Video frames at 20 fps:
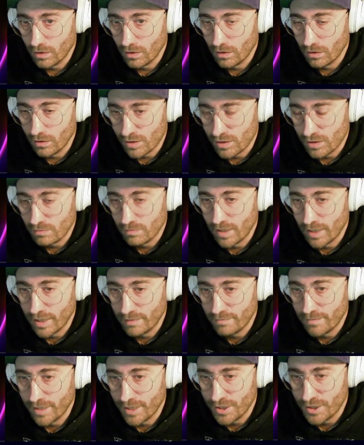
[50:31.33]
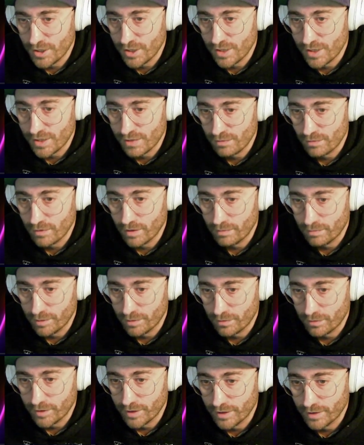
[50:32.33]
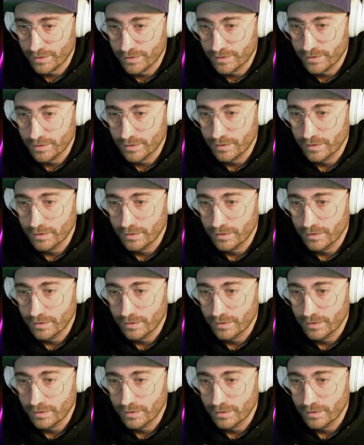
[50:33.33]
also my images were broken